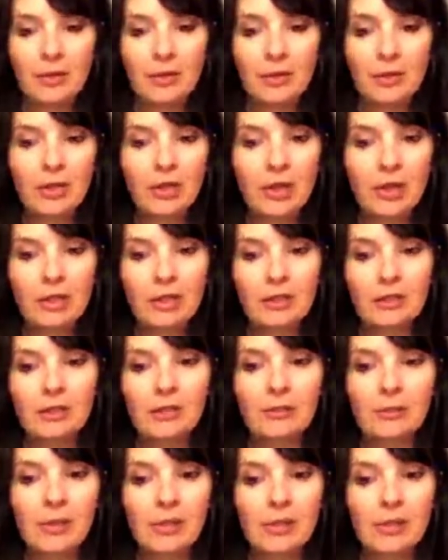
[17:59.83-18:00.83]
So then I just
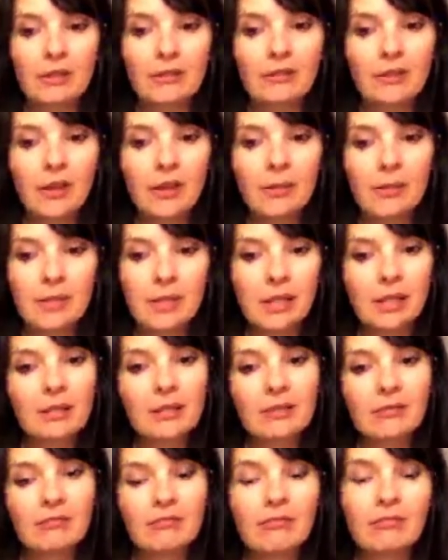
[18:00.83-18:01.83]
told myself the
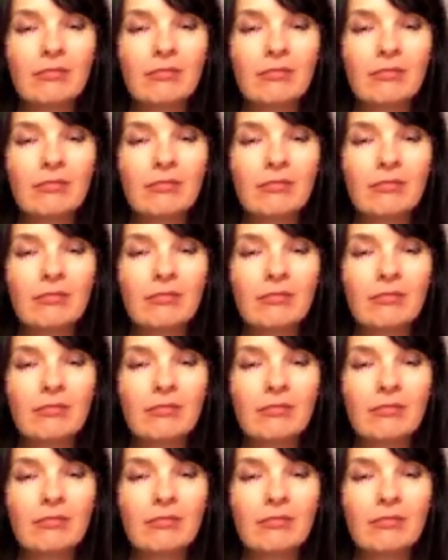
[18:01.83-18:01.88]
opposite.